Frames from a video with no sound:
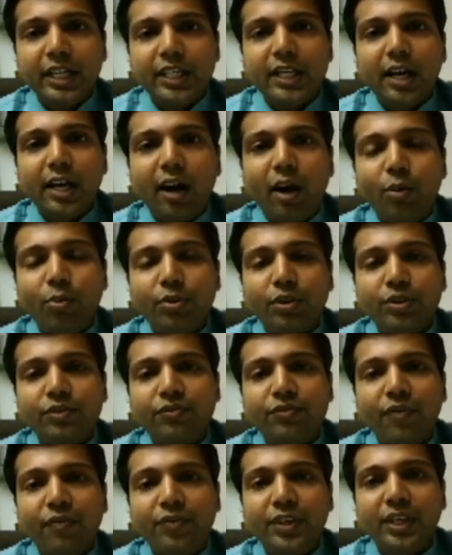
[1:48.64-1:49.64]
In CARO
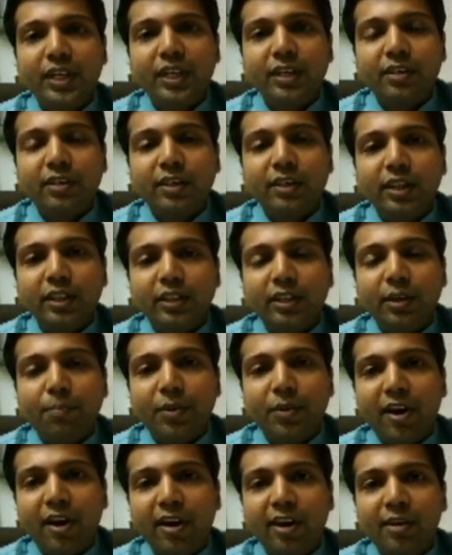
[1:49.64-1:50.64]
2015,
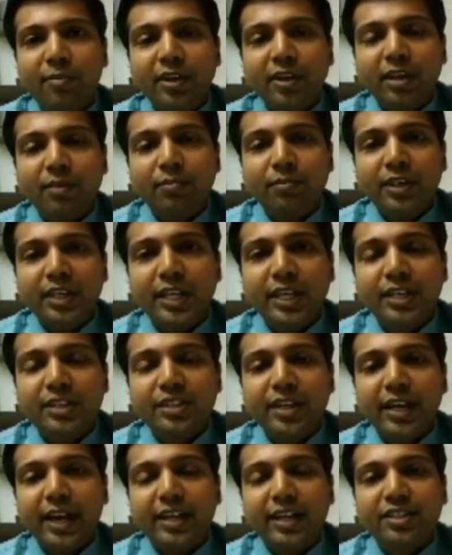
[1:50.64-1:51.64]
the private limited company
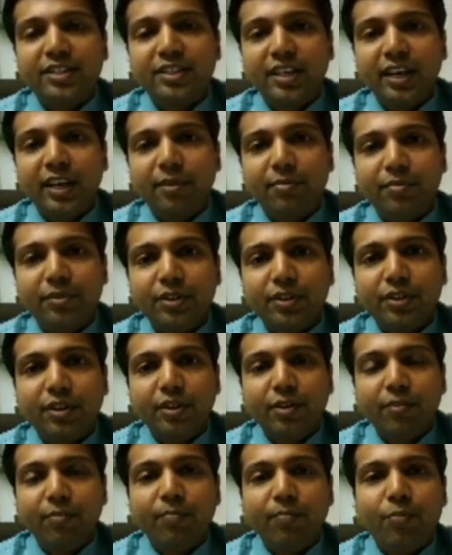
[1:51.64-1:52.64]
is exempt
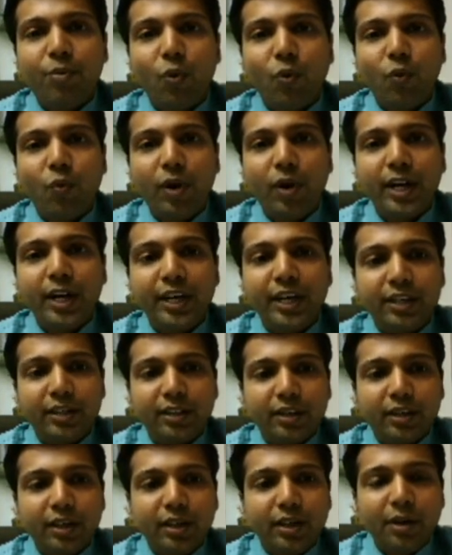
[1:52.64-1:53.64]

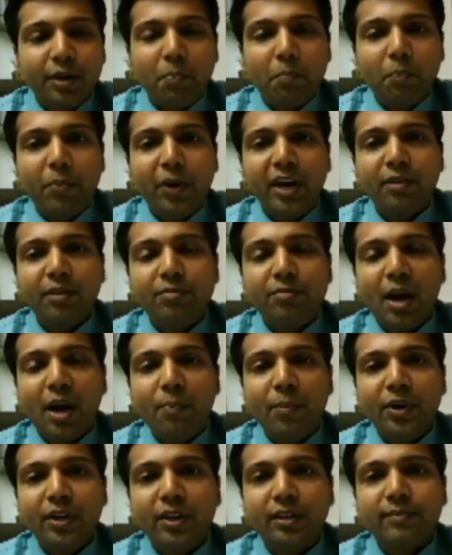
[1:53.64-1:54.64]
provided paid
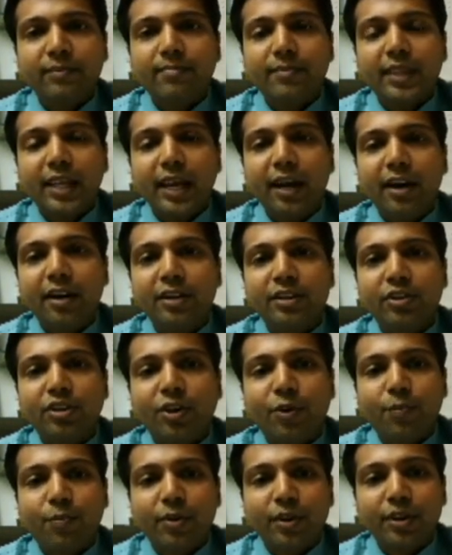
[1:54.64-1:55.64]
up capital and
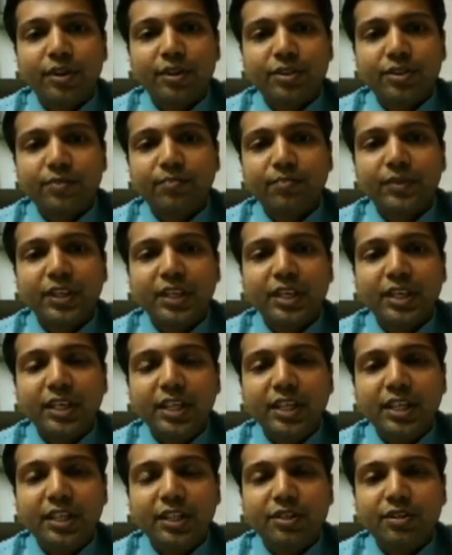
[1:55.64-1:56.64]
reserve surplus
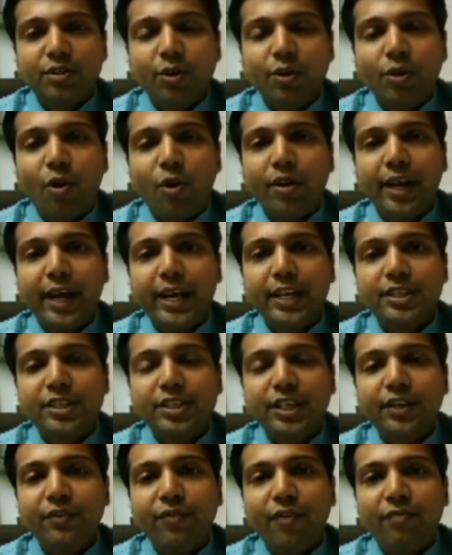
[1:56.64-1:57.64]
is not
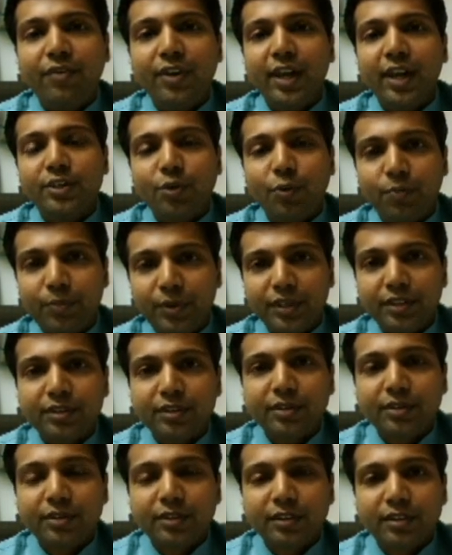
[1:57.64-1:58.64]
exceeding 50 lakhs
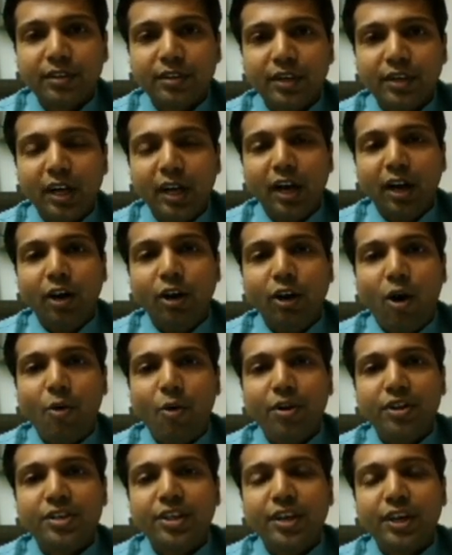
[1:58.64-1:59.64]
rupees.
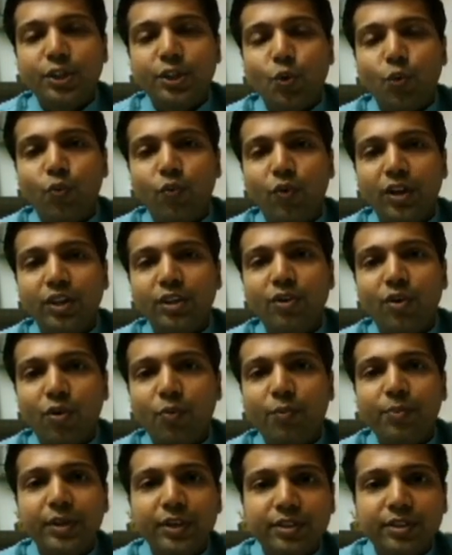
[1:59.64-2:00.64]
Now it is increased to 1
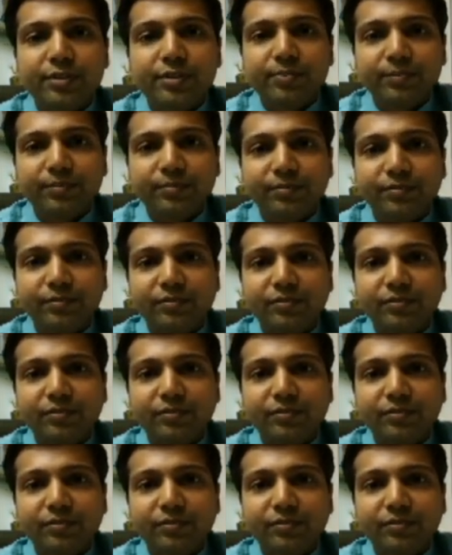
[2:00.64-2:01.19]
crore rupees.